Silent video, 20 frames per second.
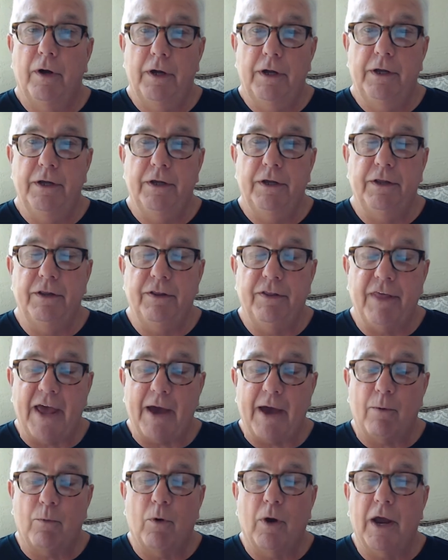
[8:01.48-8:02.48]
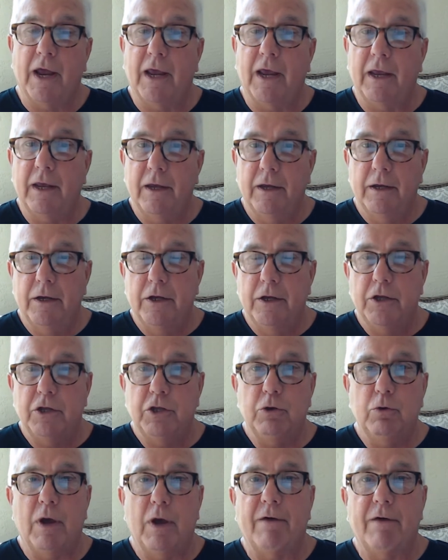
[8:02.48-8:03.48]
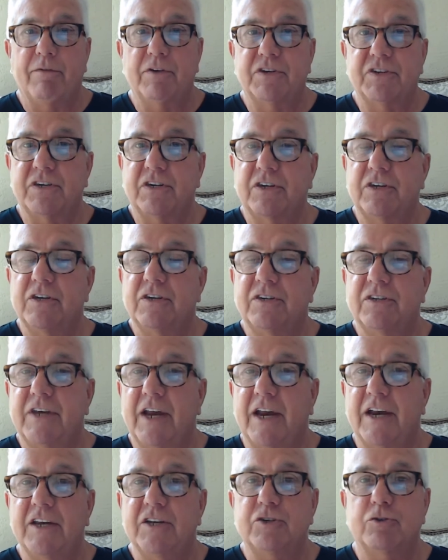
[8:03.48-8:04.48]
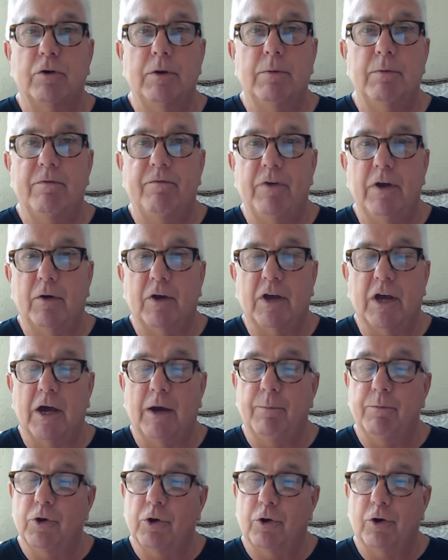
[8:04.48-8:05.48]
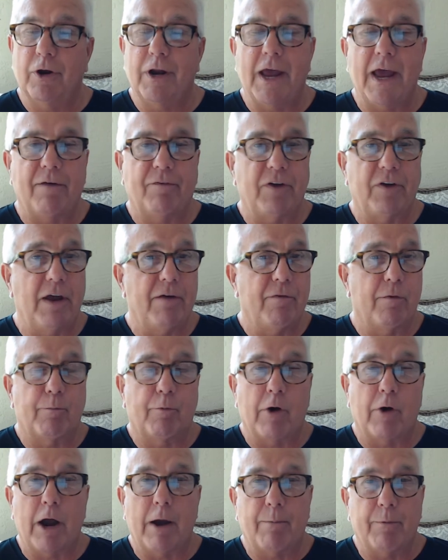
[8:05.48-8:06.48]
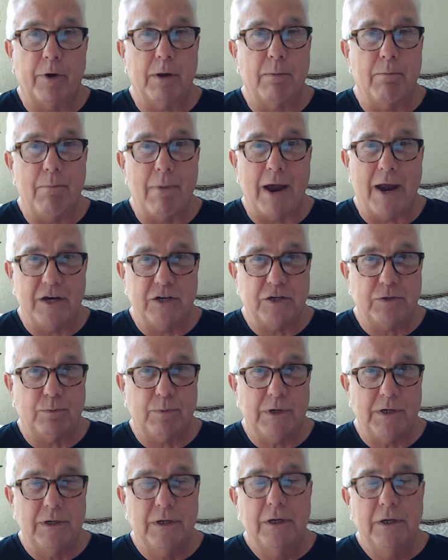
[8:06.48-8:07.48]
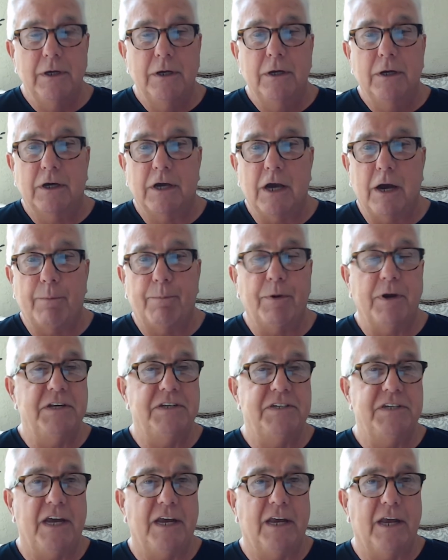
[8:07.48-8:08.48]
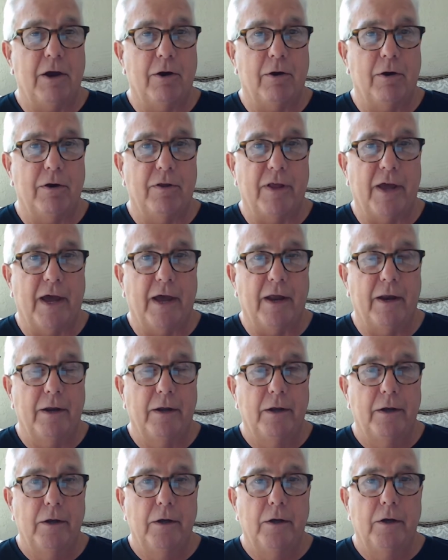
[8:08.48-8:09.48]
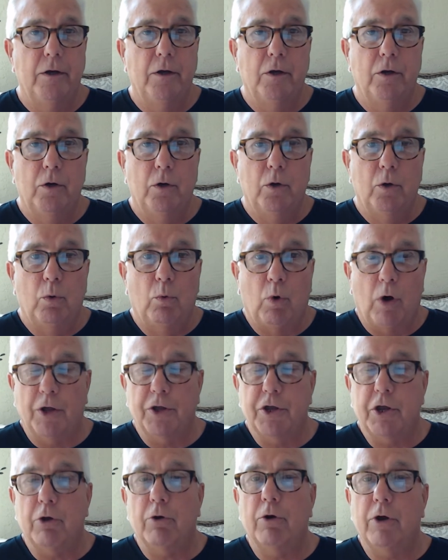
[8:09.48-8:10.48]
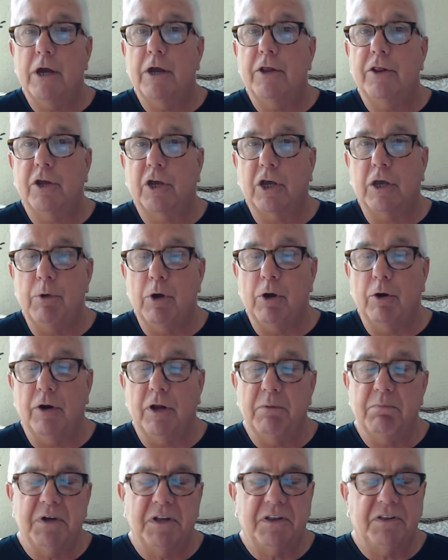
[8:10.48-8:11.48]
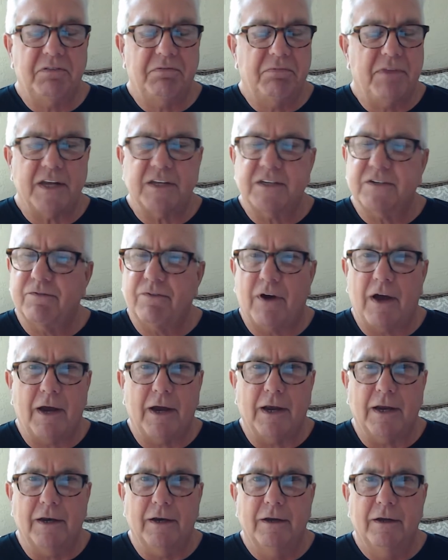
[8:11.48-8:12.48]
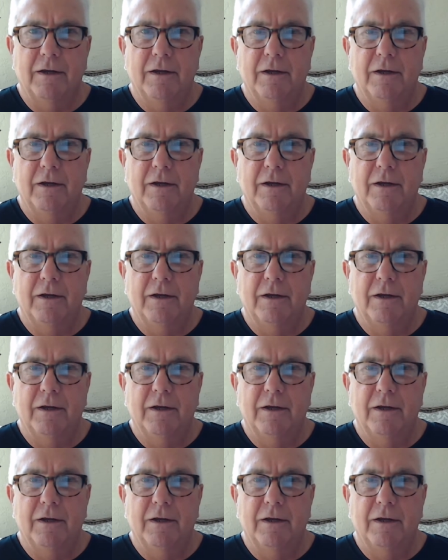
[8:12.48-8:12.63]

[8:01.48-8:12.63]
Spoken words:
that way you have a steady stream of income. You're going to have a property management company take care of that while you're in the community, but that's fine